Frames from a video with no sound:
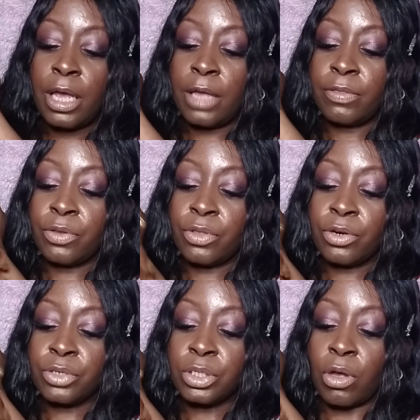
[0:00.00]
and then
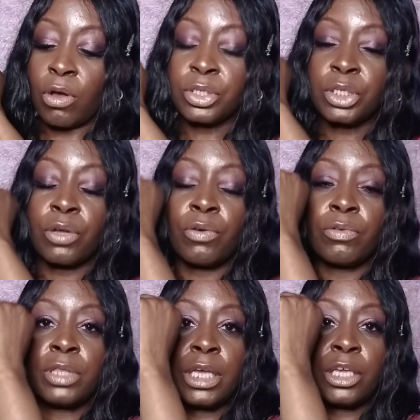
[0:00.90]
there's also
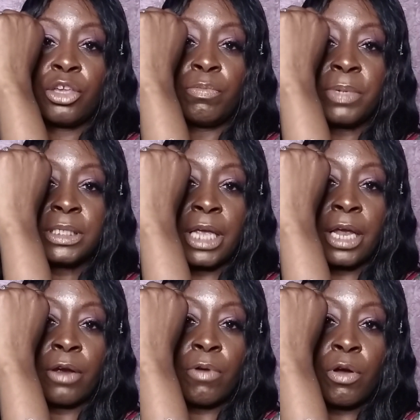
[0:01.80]
the Cupid's
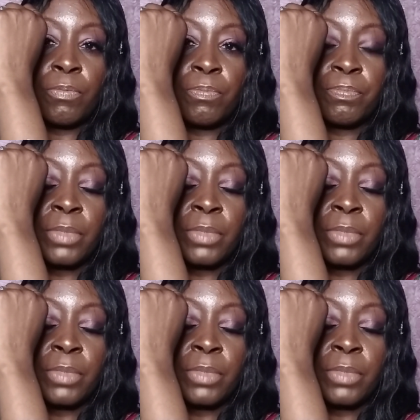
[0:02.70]
arrow.